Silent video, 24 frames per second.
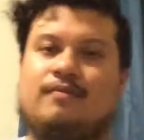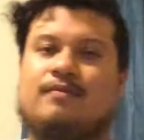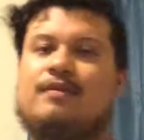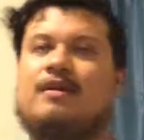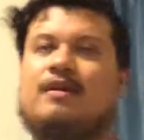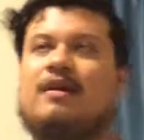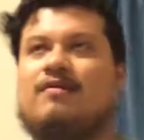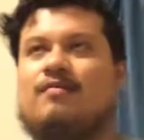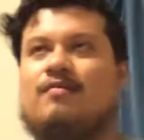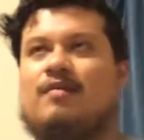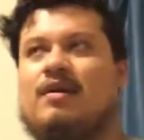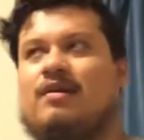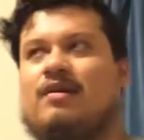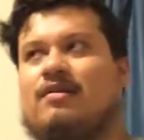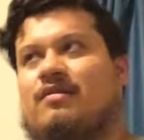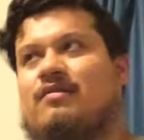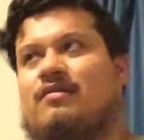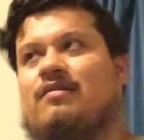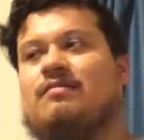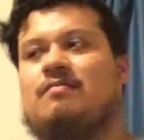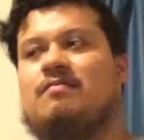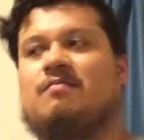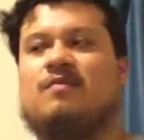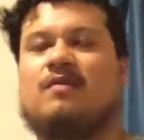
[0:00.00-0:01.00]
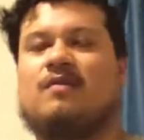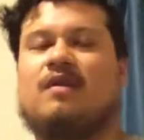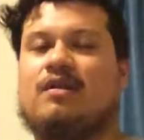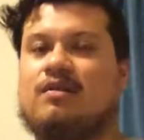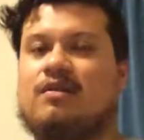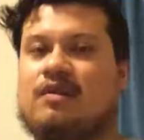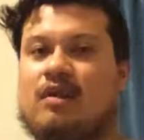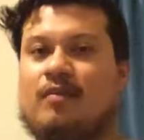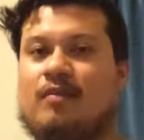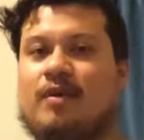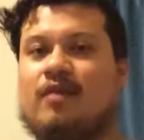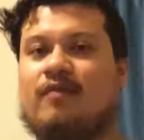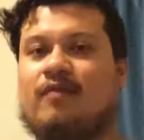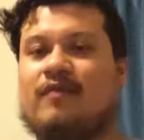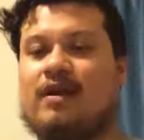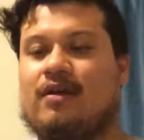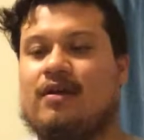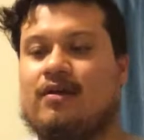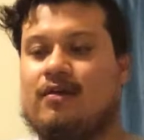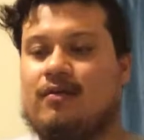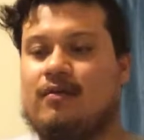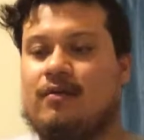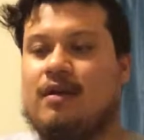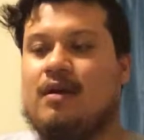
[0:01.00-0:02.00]
That's because of sentimental
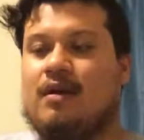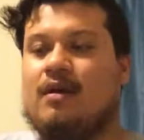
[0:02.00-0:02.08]
value.